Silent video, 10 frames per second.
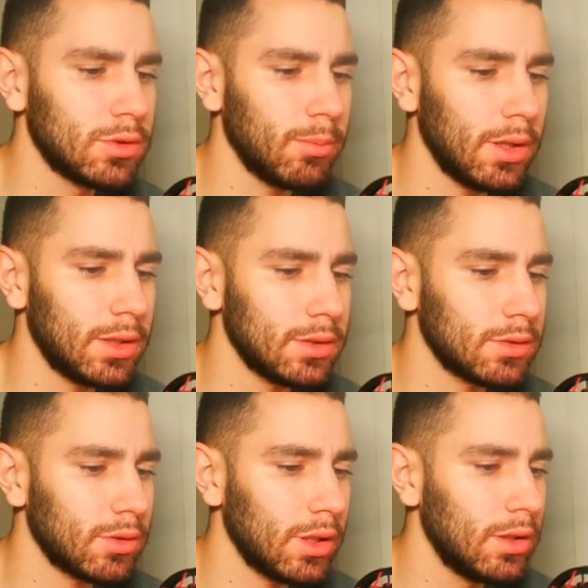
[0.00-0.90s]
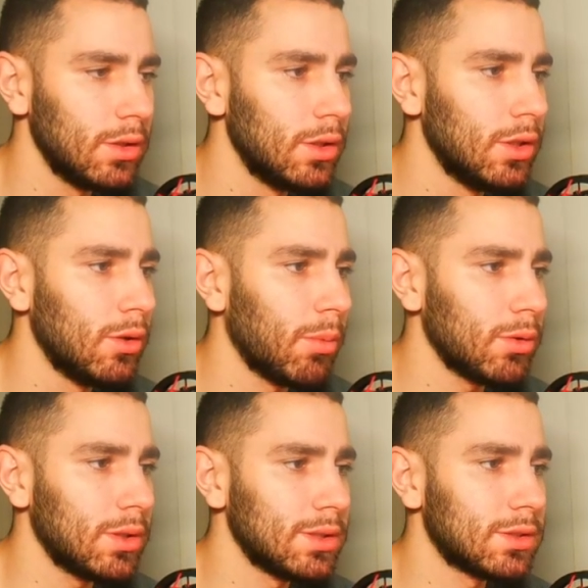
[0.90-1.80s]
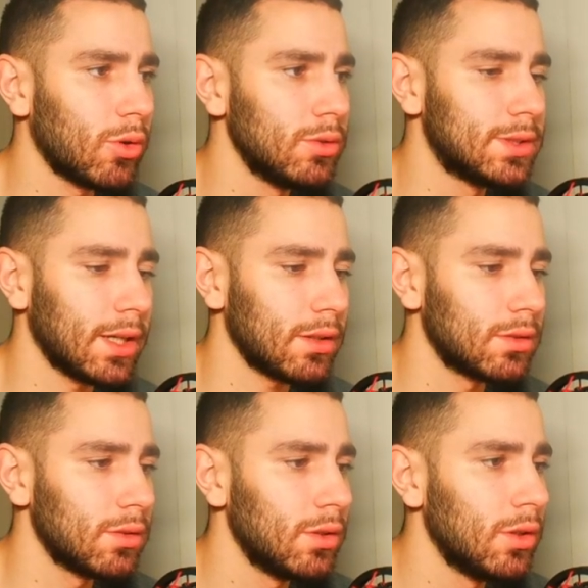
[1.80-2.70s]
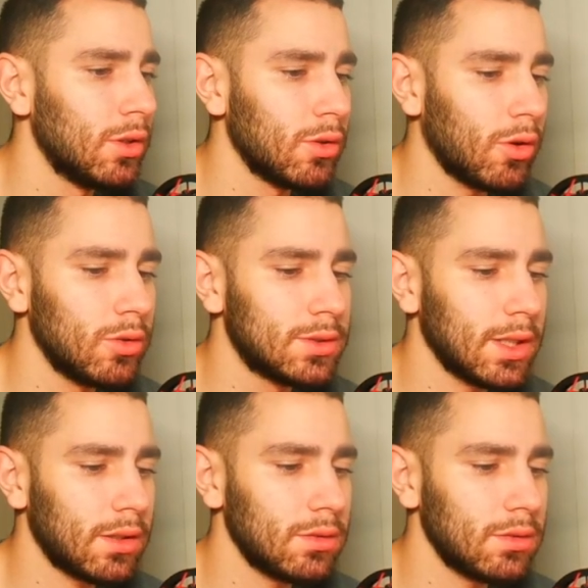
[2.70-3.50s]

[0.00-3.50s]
some hand testing. Okay, by the way, this is going second. This